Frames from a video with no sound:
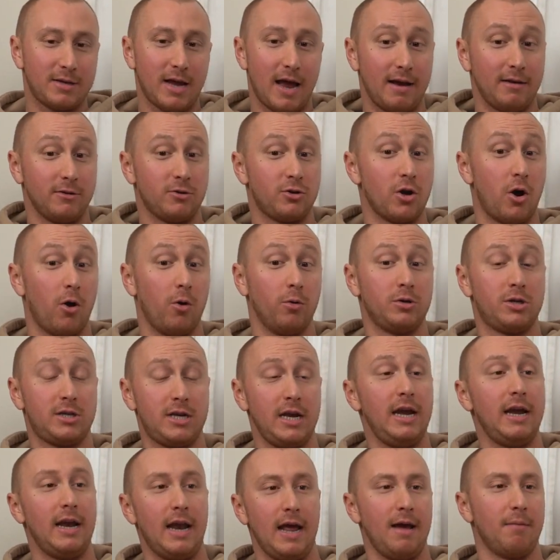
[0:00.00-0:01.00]
And so
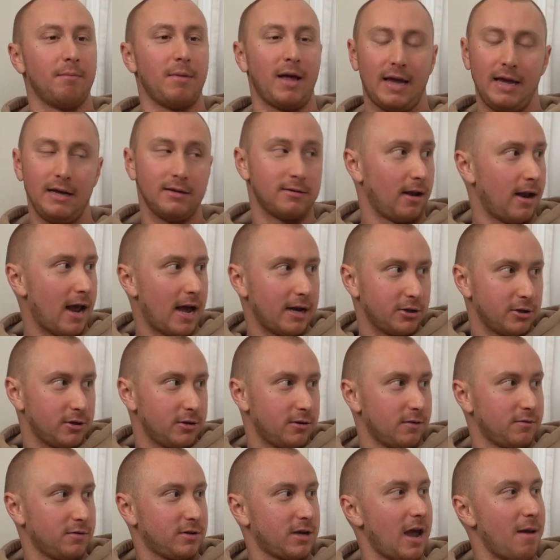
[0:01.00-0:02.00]
seeing him, like he's a
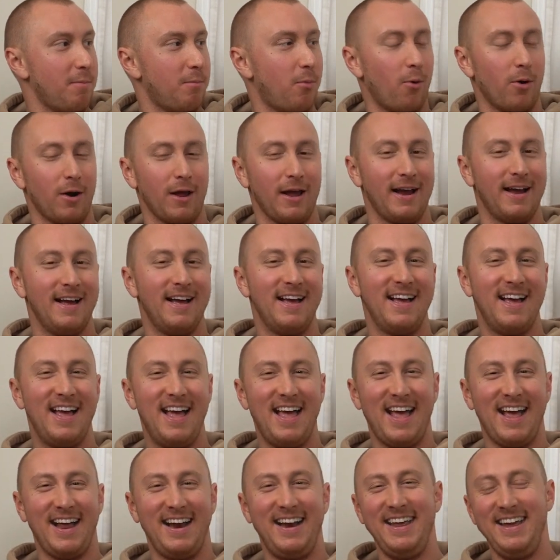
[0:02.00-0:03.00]
legend of skateboarding.
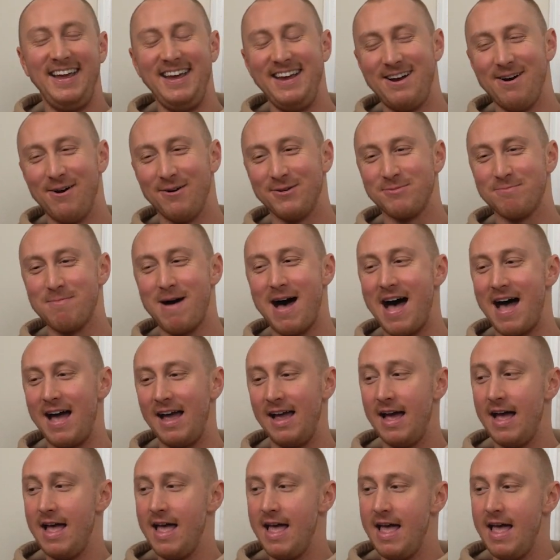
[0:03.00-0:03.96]
Mm-hmm. And he goes by,